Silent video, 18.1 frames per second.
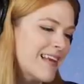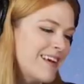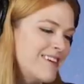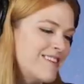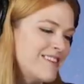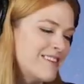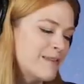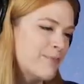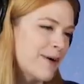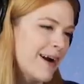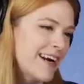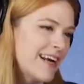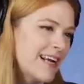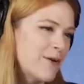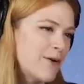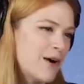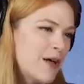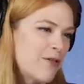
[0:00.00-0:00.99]
Casey's
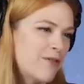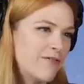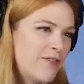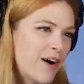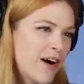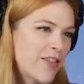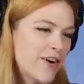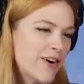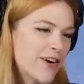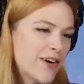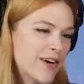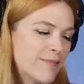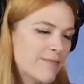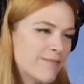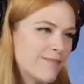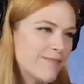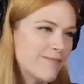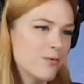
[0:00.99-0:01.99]
pregnant with Father
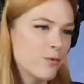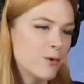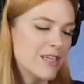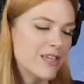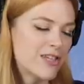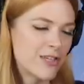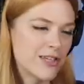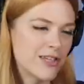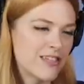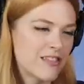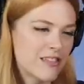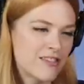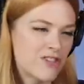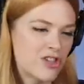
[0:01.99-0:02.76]
Winter's